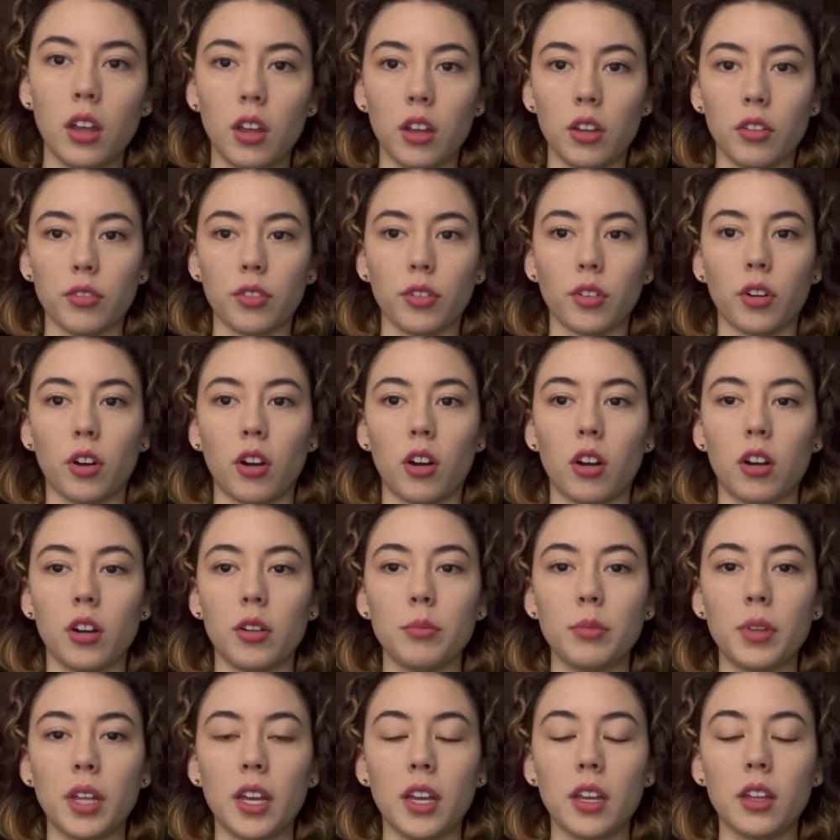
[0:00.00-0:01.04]
if her arm
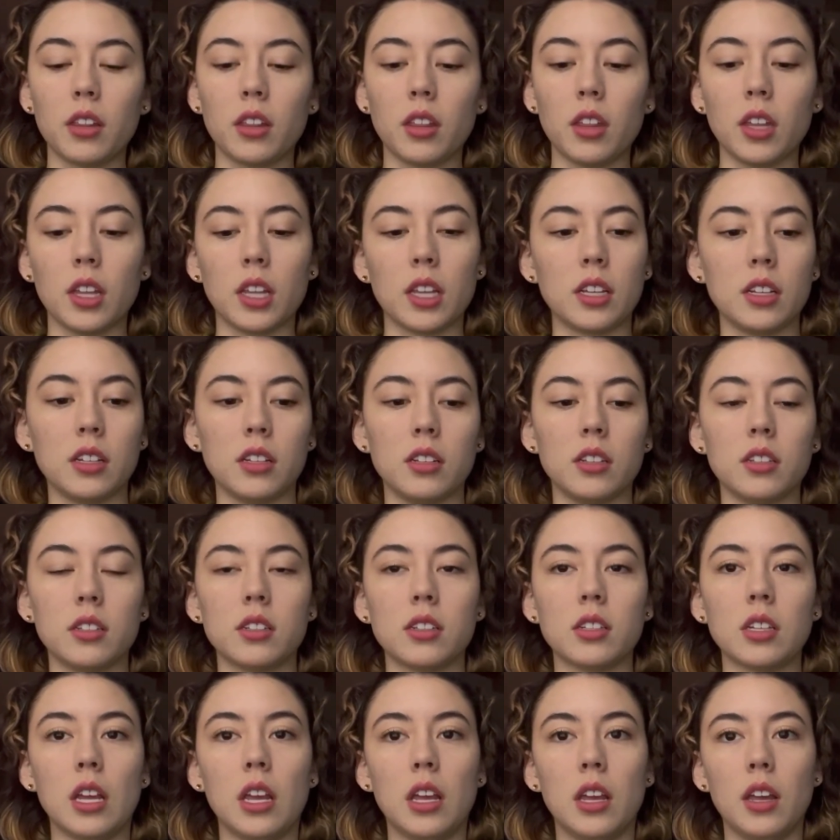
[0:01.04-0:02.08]
length
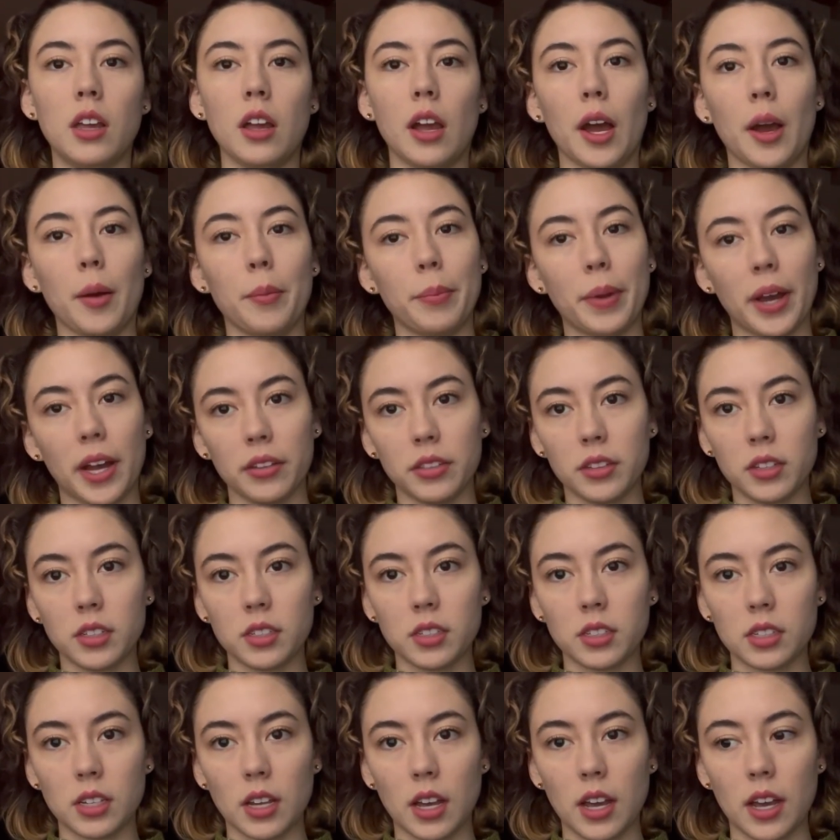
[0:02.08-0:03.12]
is about the
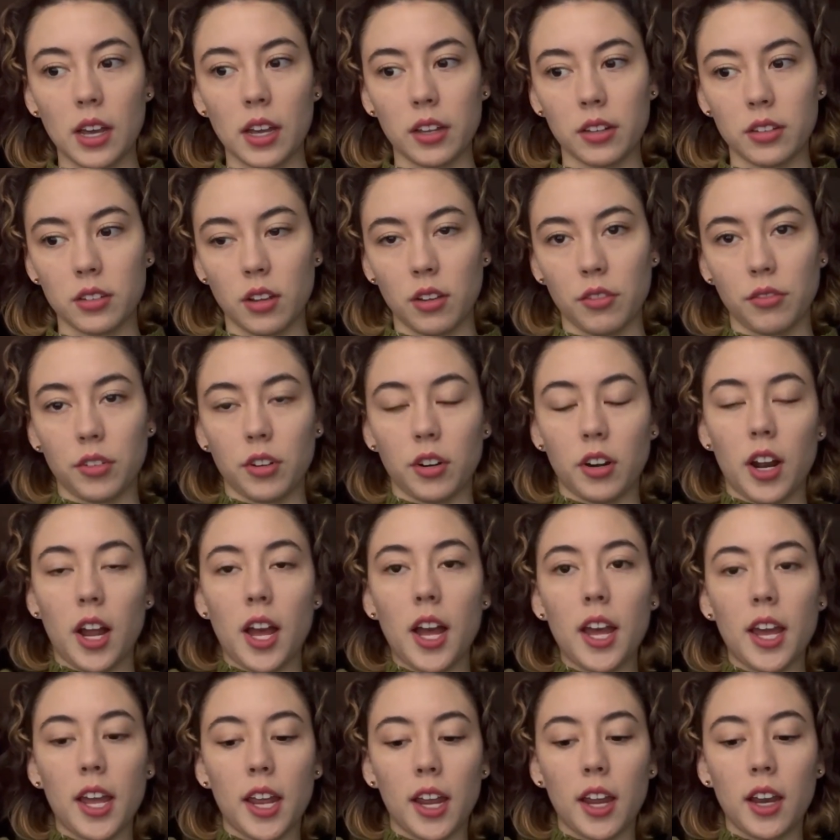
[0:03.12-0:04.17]
size of her
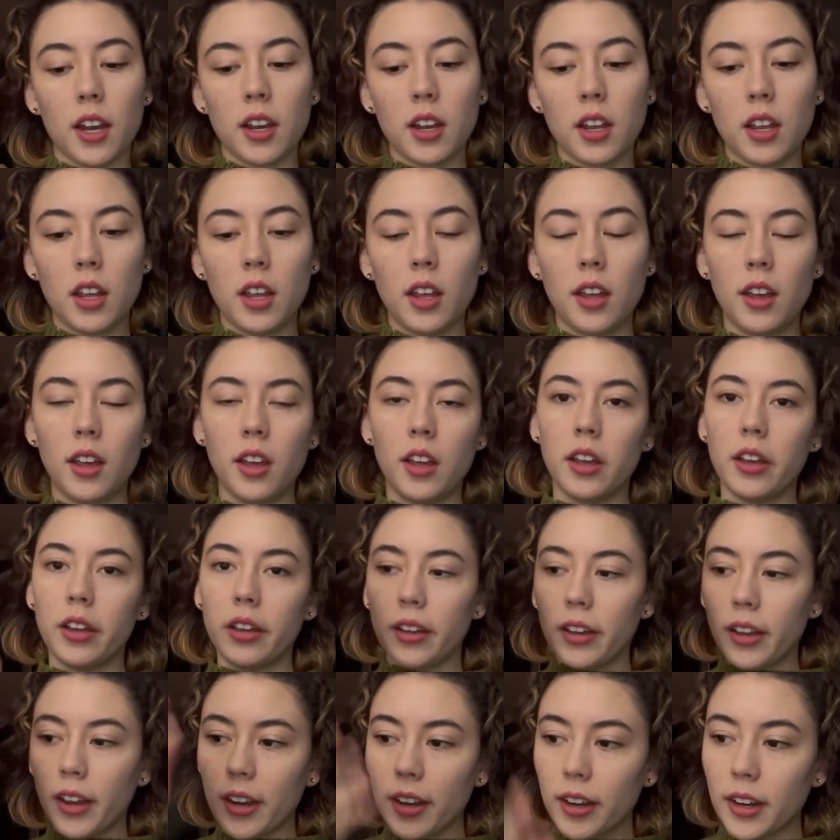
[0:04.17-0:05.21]
height,
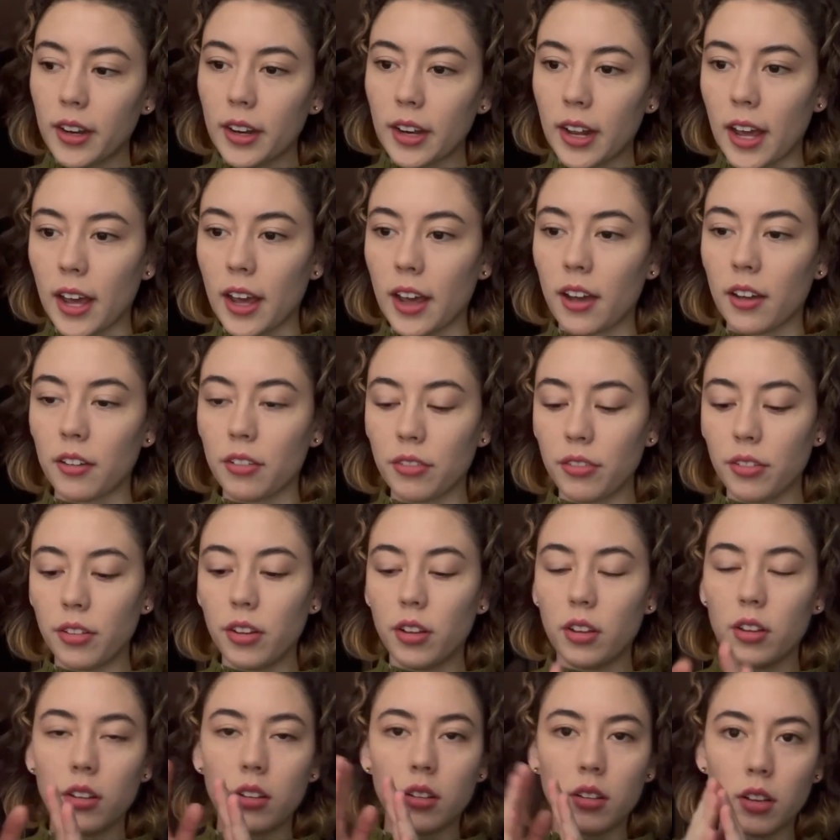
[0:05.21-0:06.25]
cut it in half,
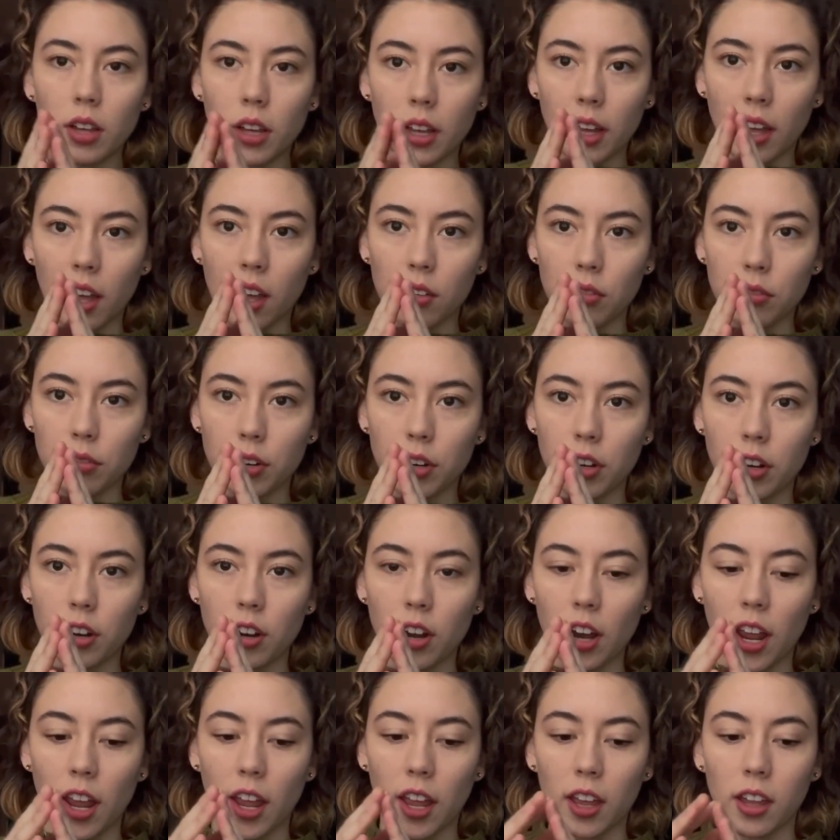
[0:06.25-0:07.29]
account for her
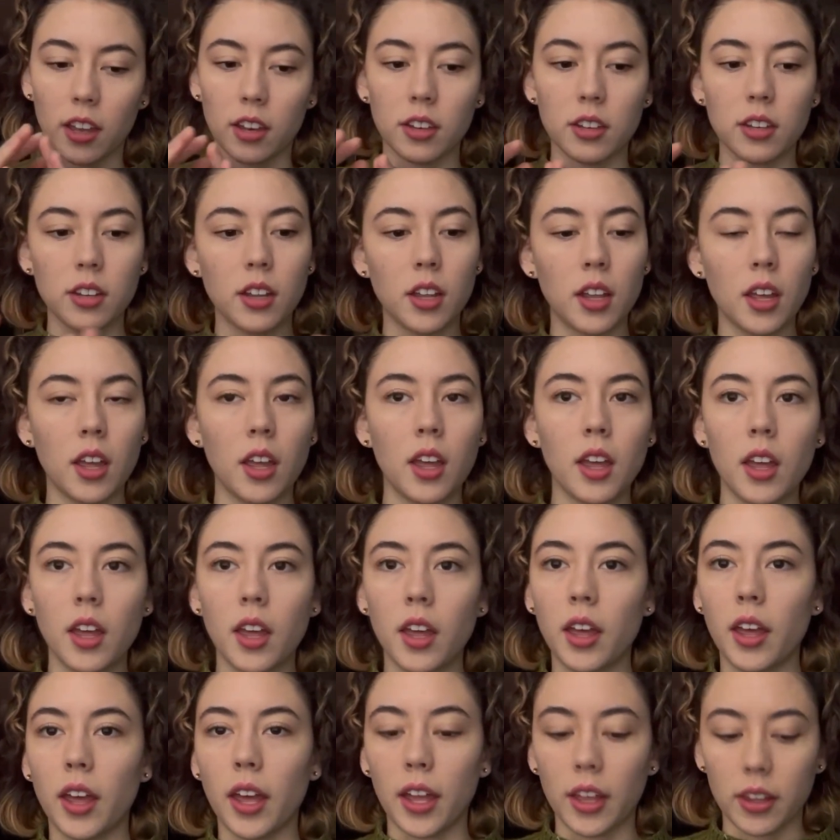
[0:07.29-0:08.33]
hand,
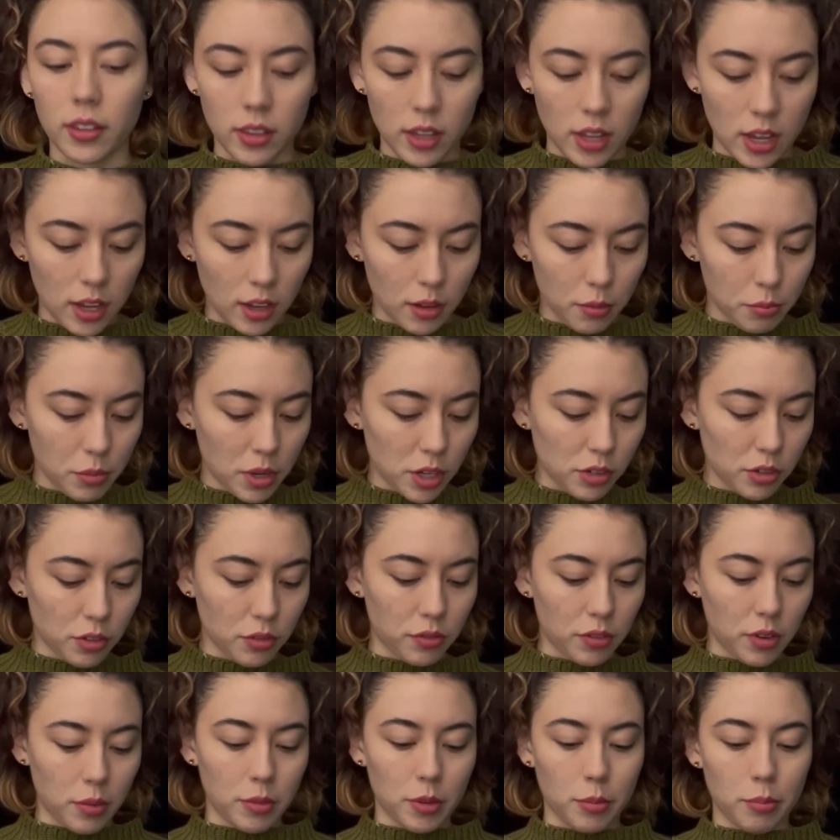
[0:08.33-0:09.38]
and like measure
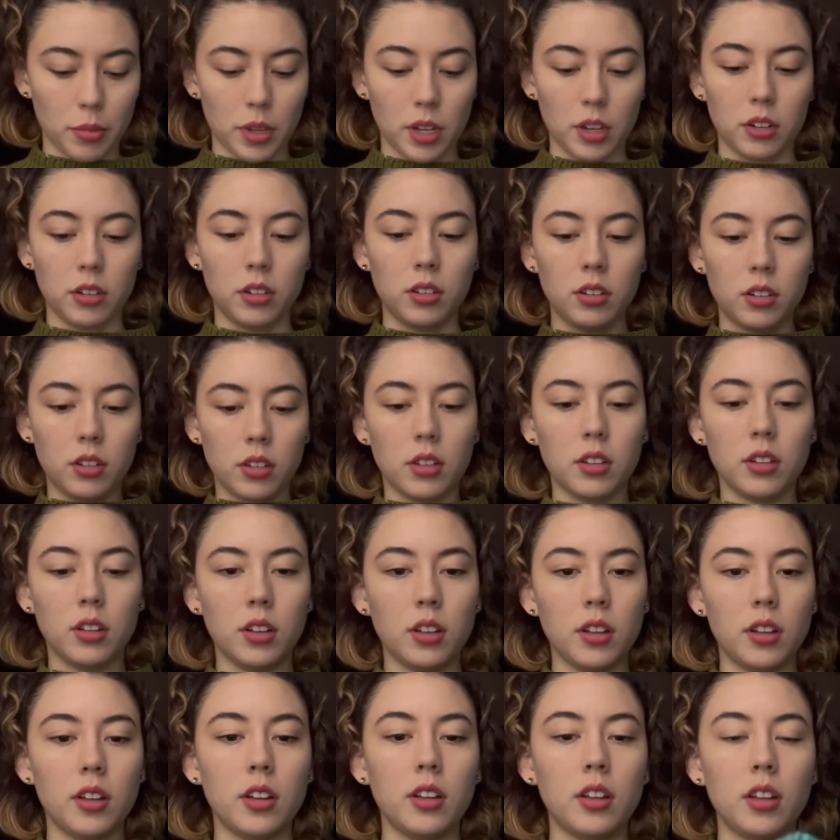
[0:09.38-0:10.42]
from the middle.
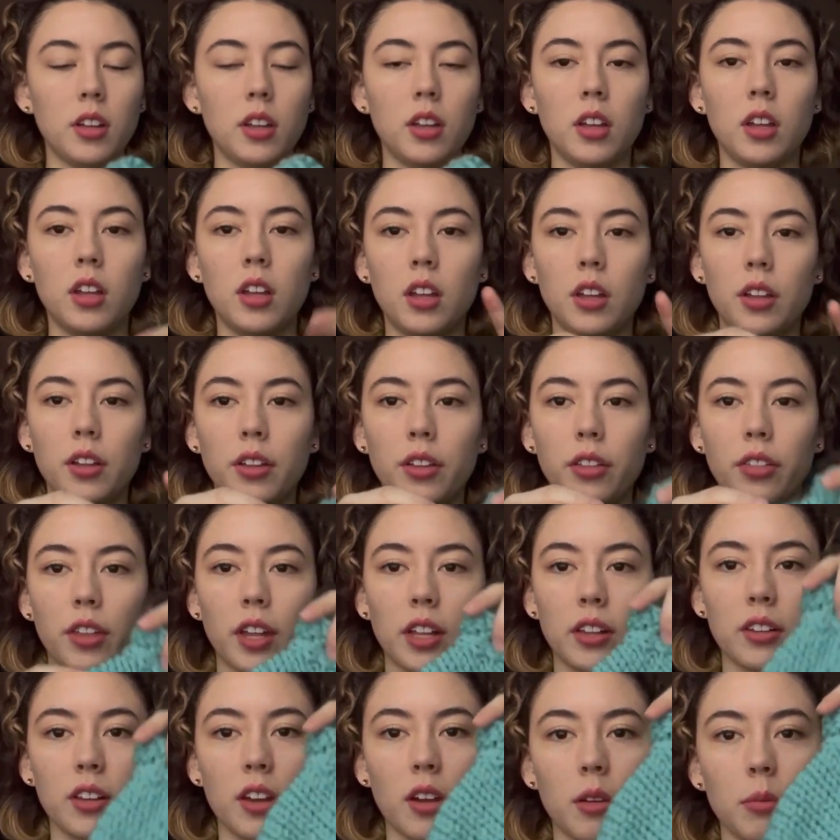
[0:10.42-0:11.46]

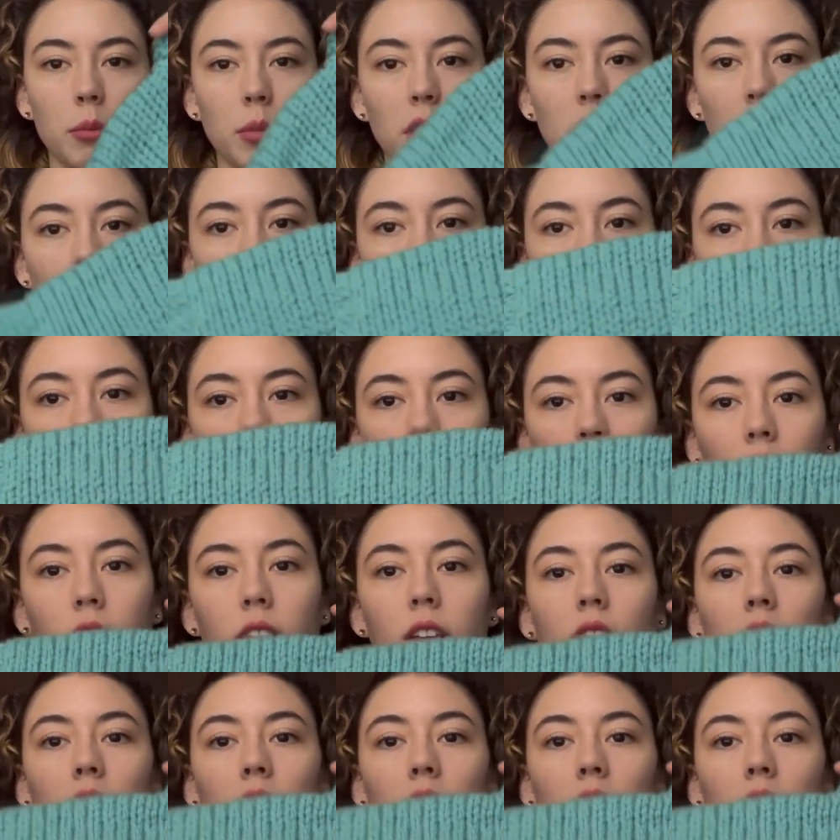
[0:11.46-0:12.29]
That's how I'm gonna get